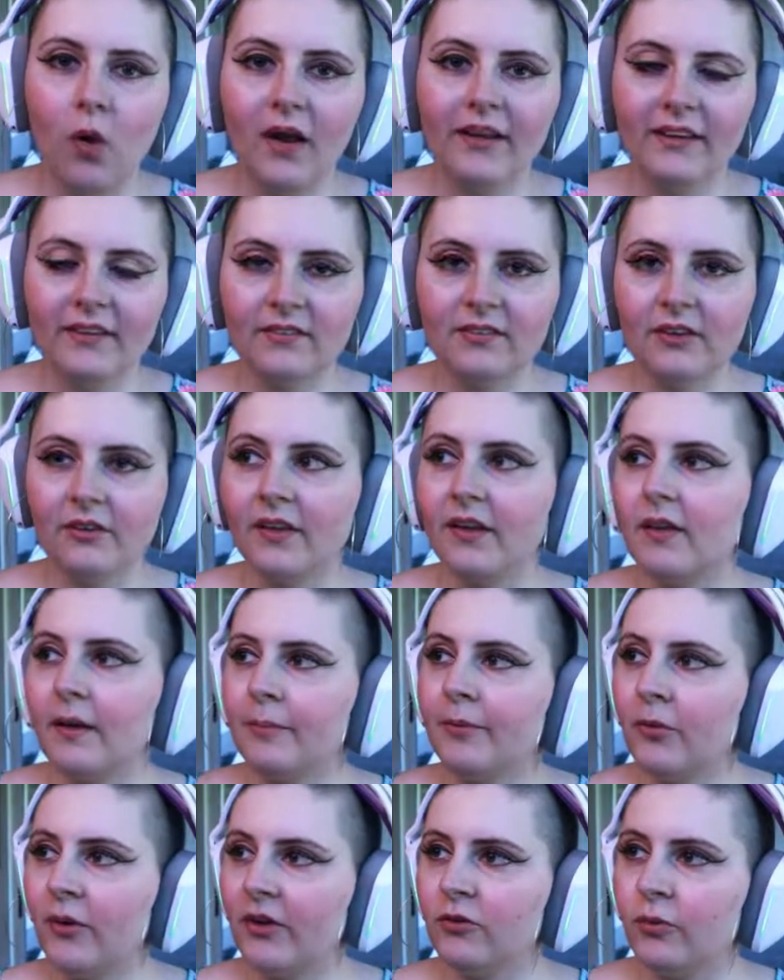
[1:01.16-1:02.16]
necessarily, like
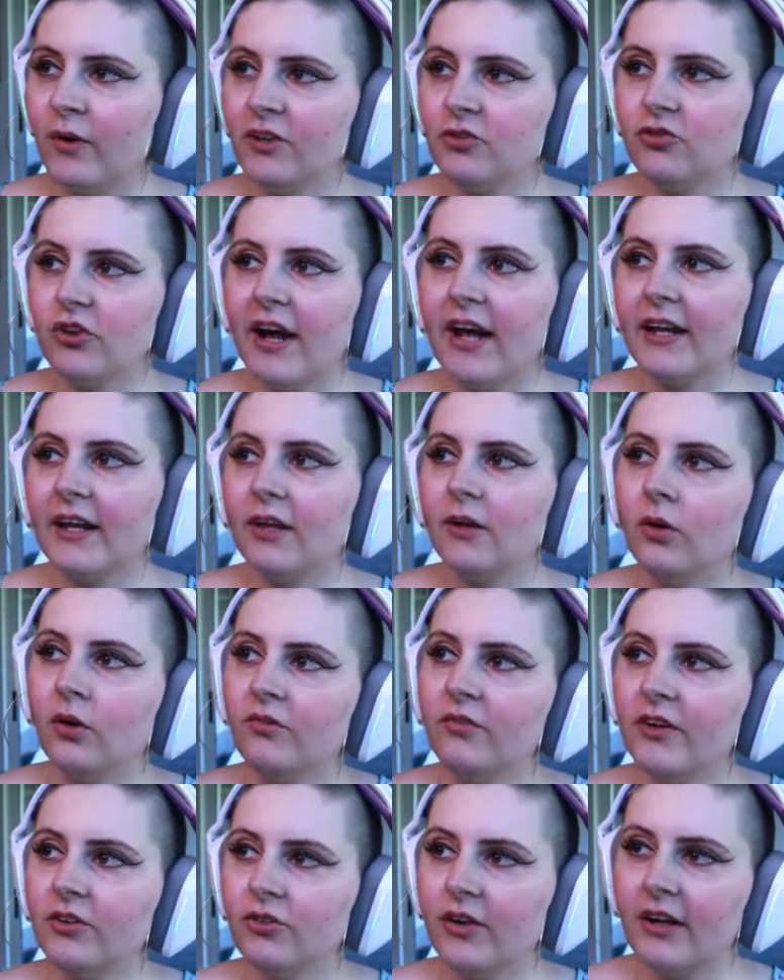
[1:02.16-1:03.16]
Blue Eyes White Dragon or
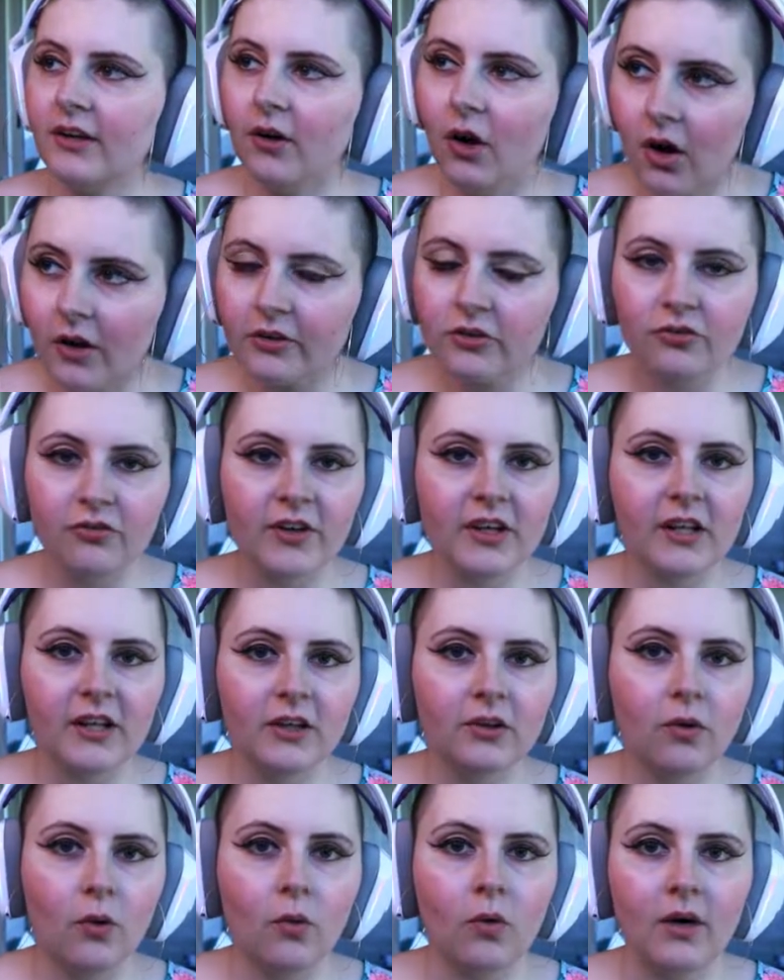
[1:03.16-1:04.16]
Red Dragon
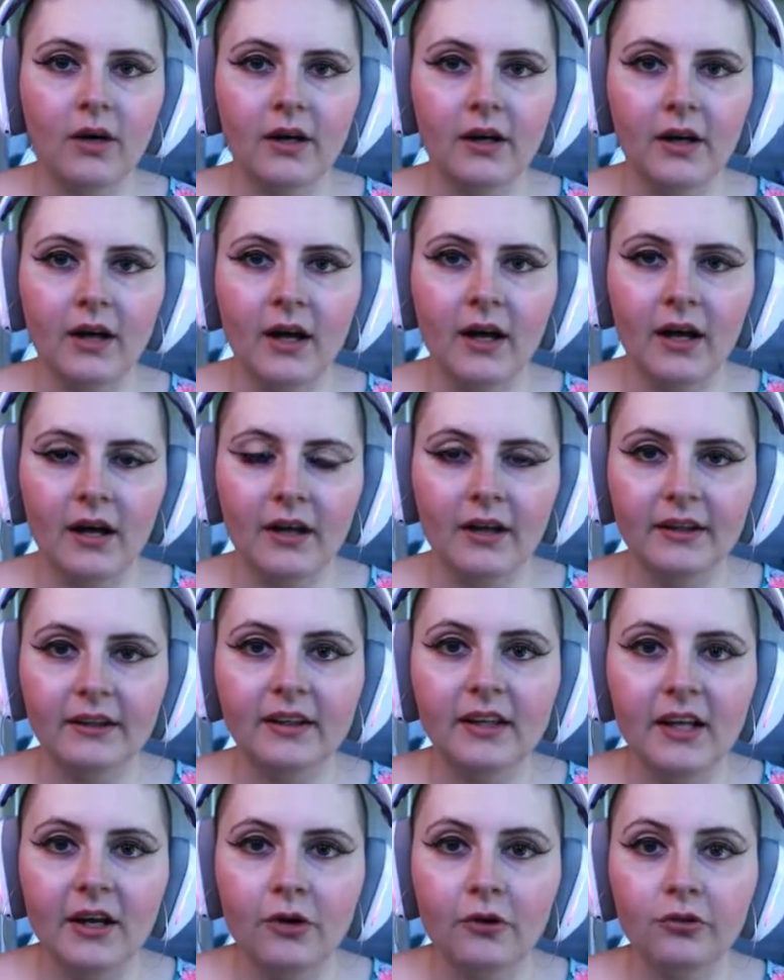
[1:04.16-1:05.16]
Archfiend or
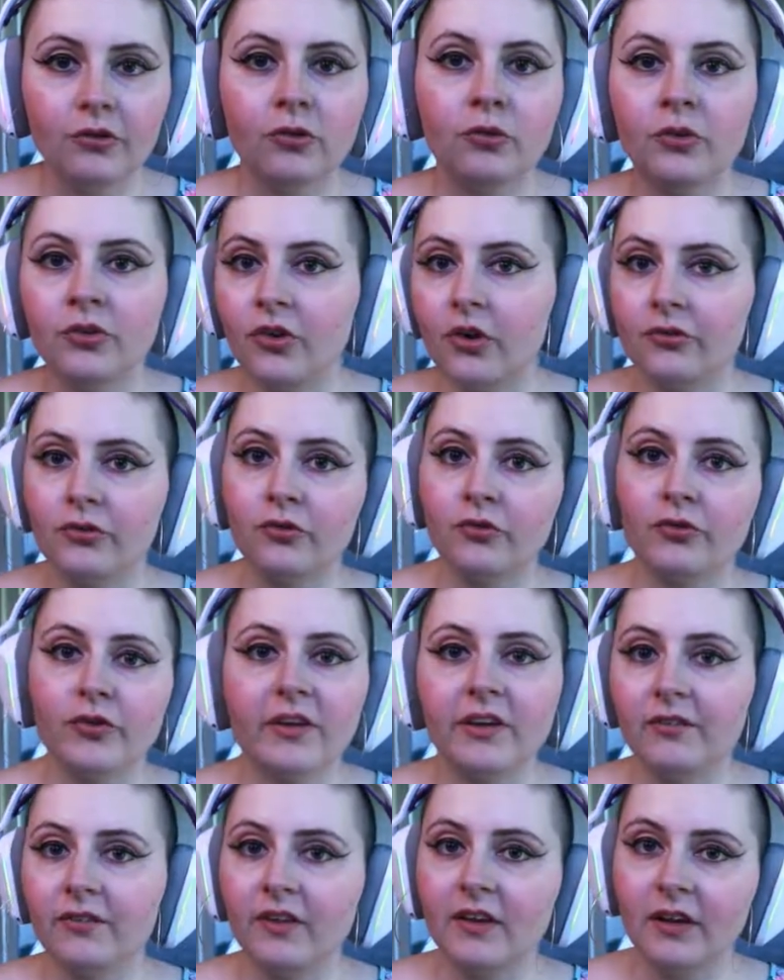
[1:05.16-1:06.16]
Neos, who is also
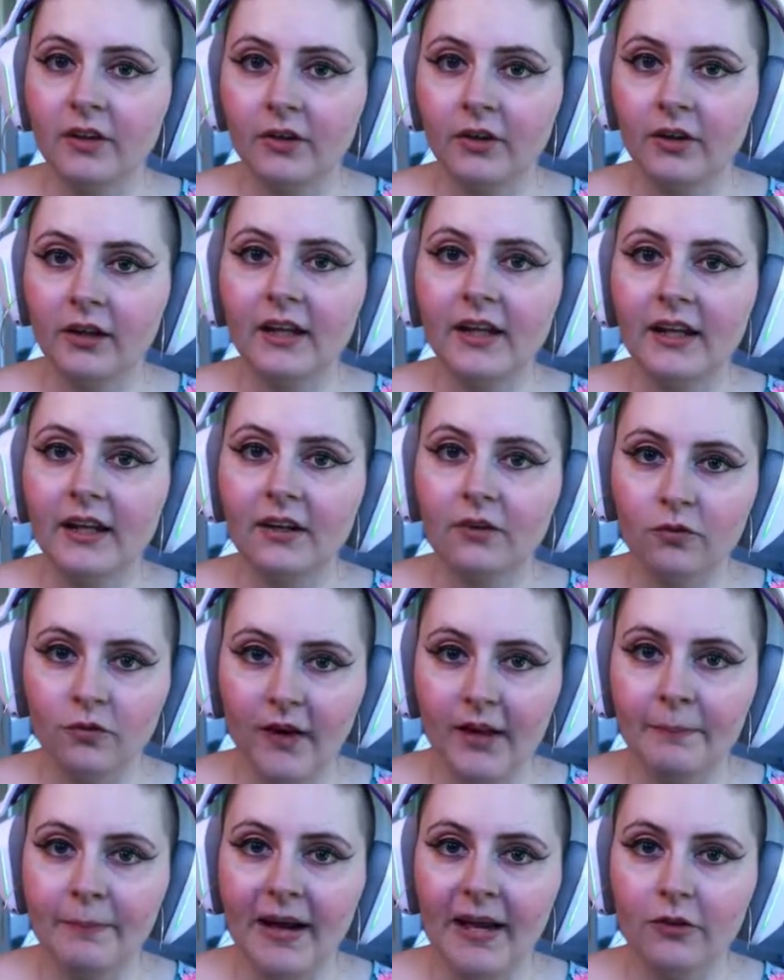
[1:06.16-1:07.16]
really, really good in
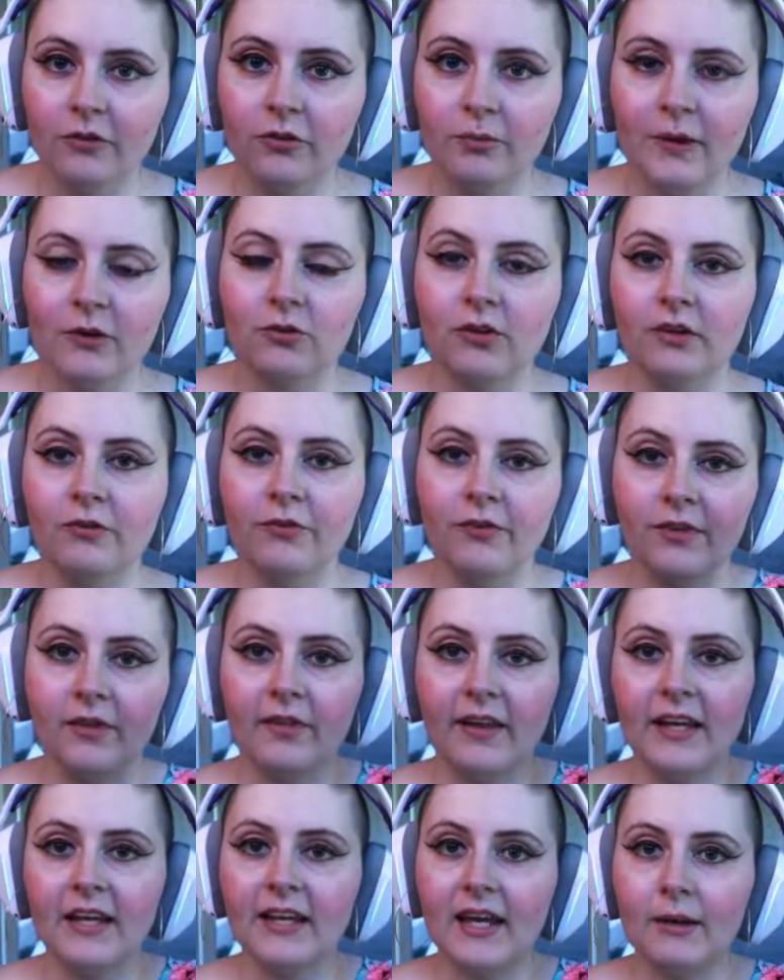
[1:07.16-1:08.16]
raid battles, especially for the
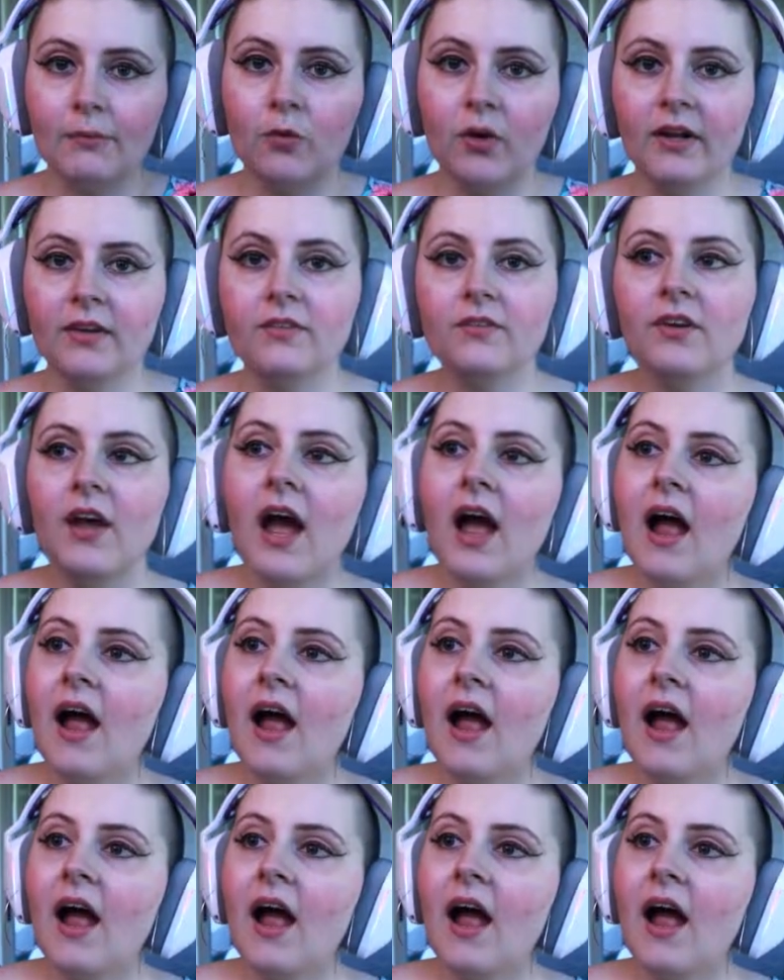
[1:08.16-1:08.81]
late game ones.